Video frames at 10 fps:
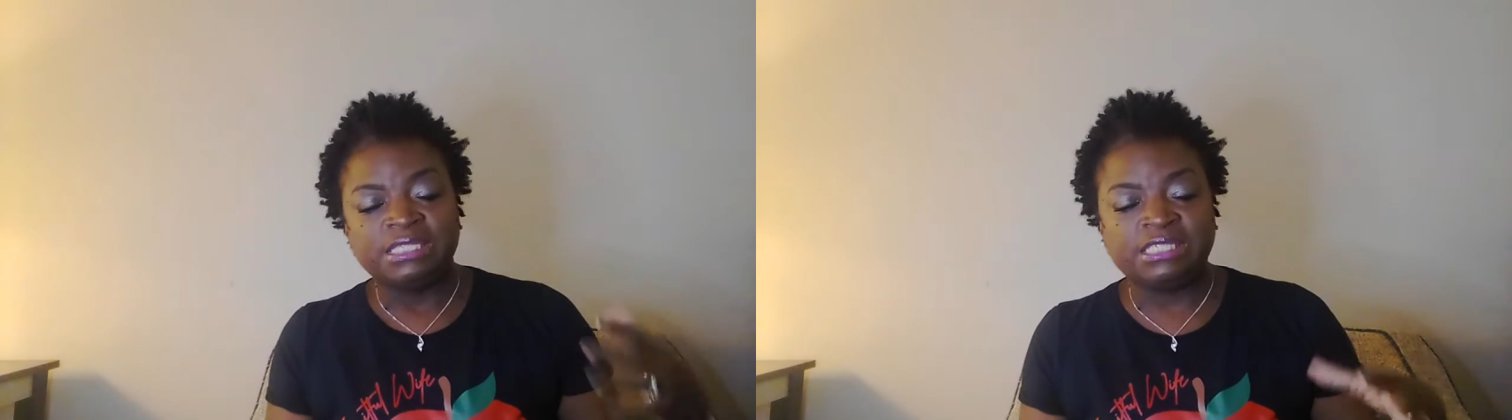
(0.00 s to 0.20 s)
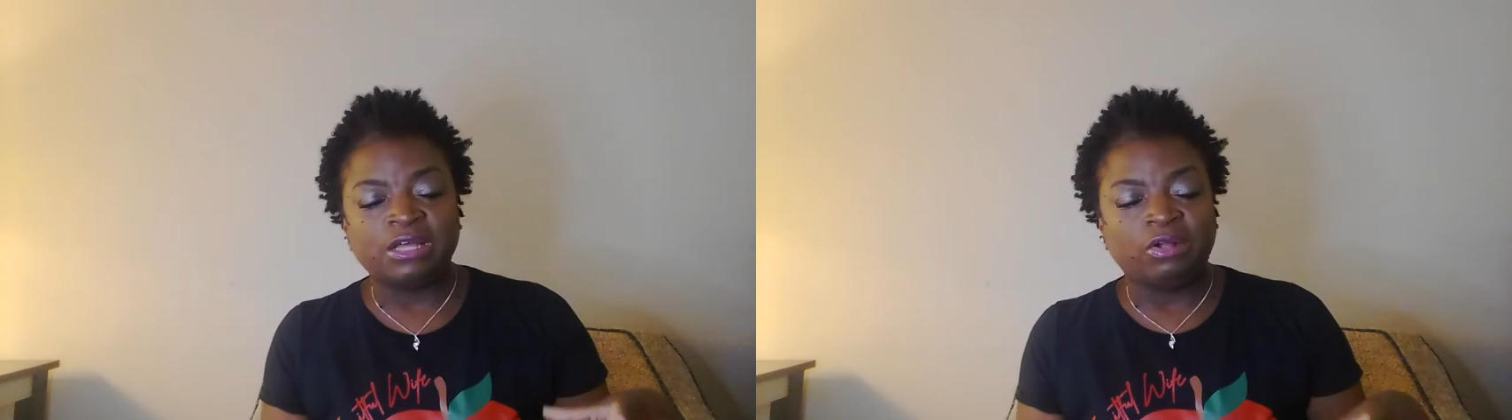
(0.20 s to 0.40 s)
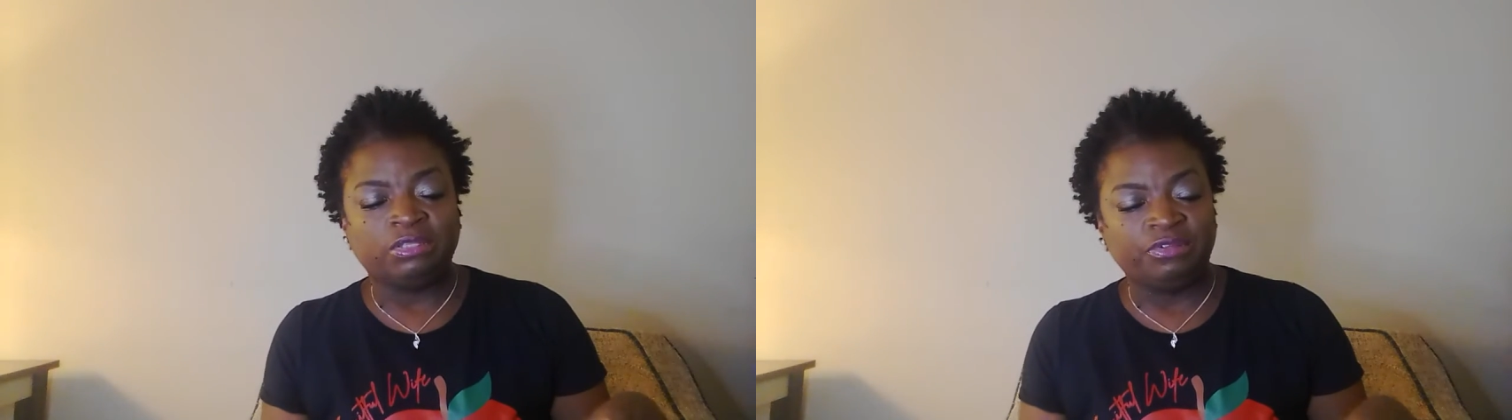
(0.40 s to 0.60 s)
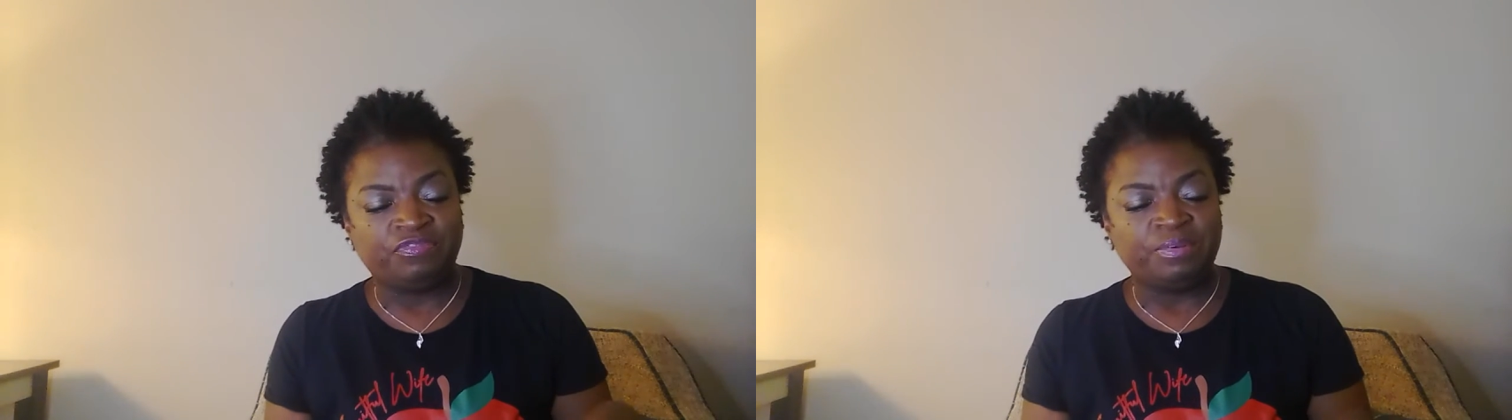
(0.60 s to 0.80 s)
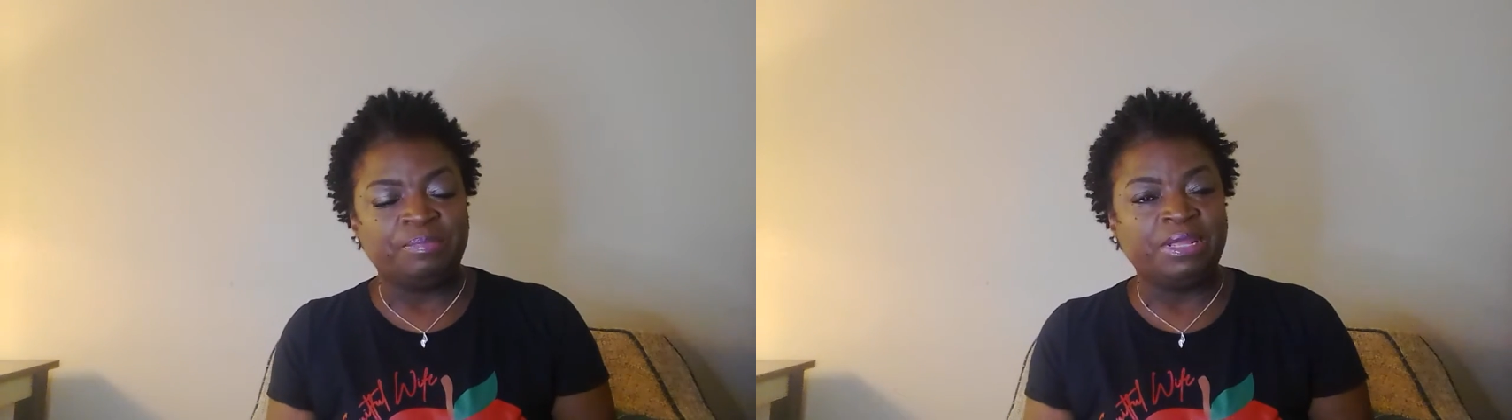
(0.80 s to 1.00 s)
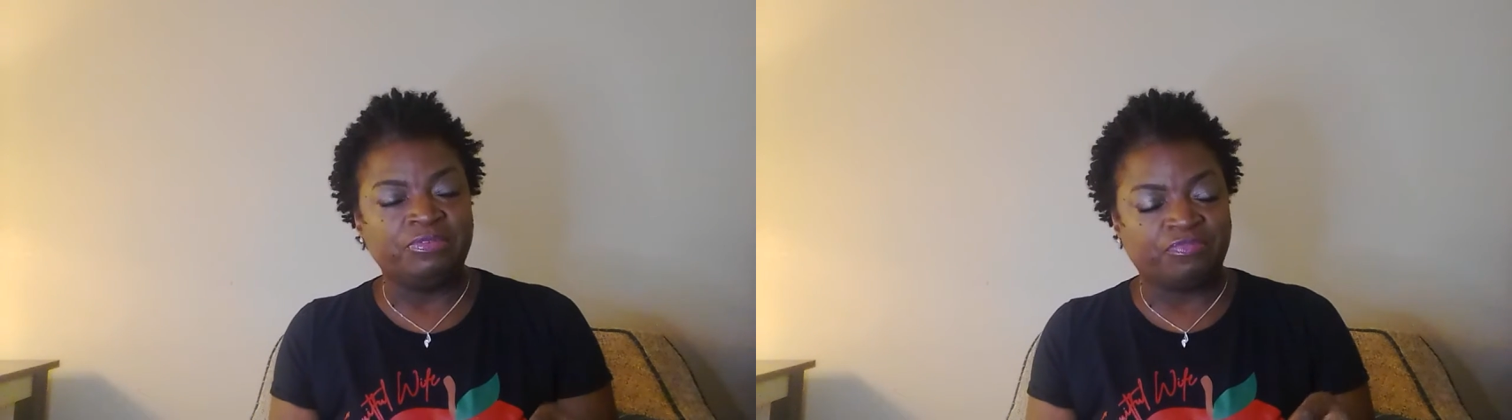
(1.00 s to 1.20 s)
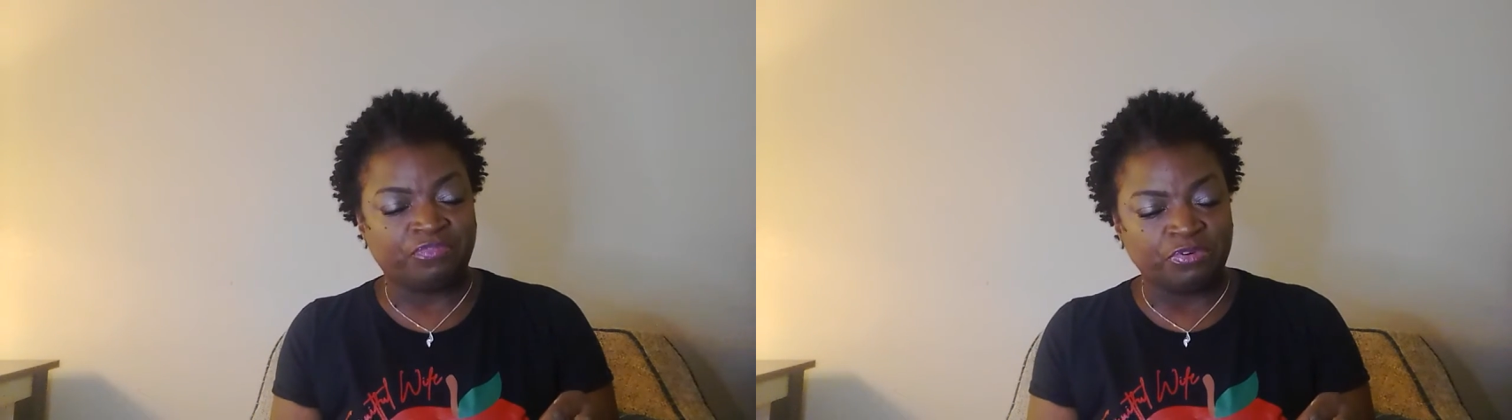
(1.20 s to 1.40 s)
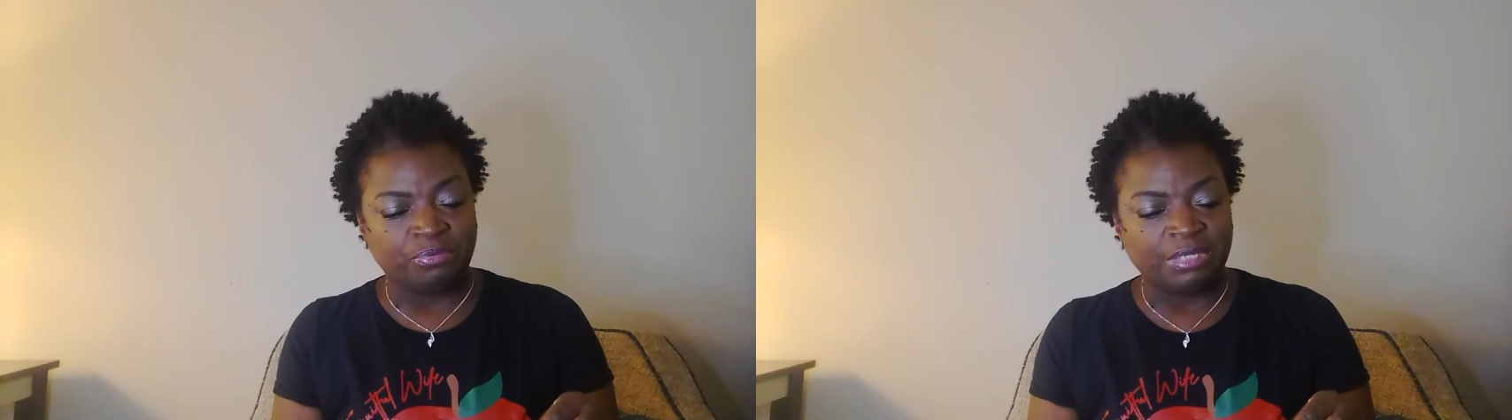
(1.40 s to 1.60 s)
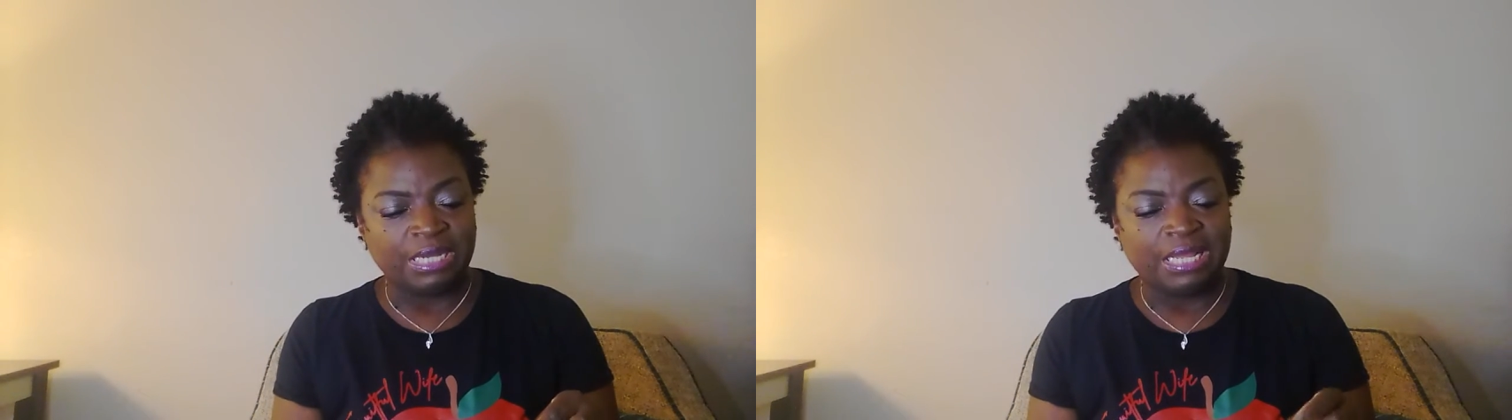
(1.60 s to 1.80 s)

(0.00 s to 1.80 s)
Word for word: saw the forbidden fruit